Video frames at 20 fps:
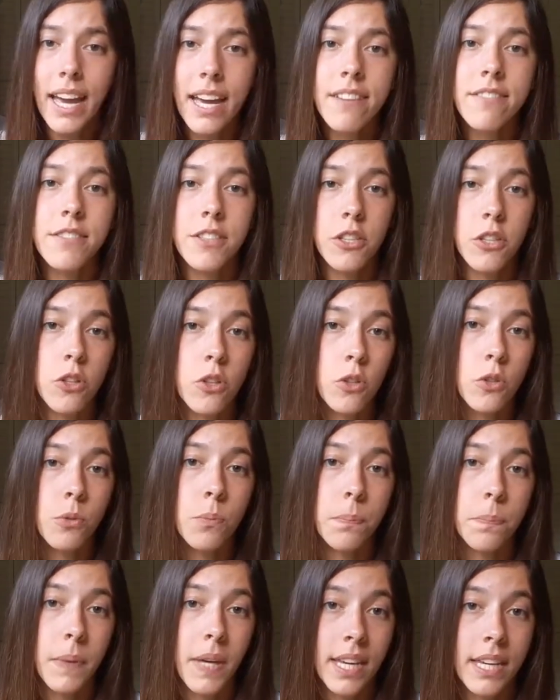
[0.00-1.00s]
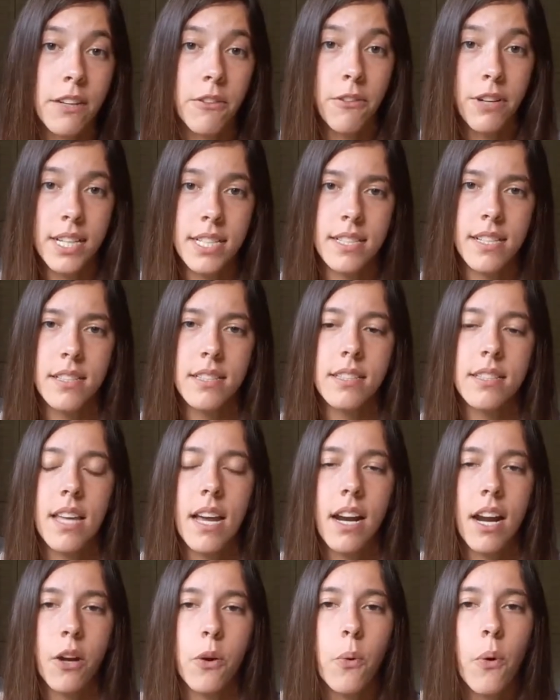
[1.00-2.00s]
I have two big reasons
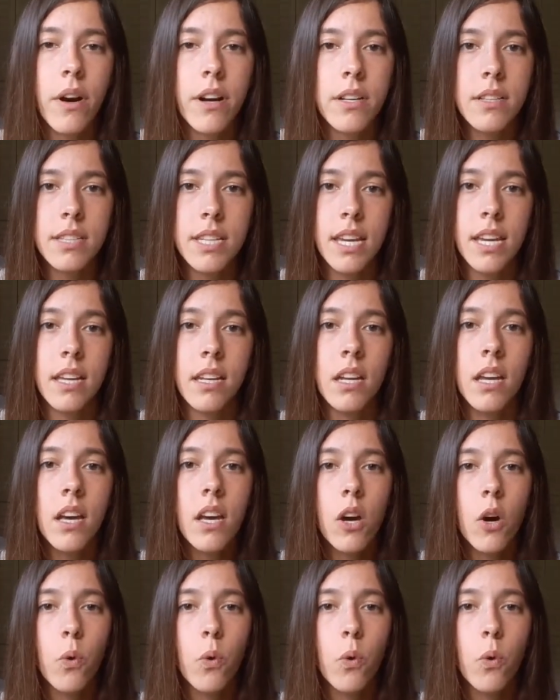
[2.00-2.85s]
that I quarantine.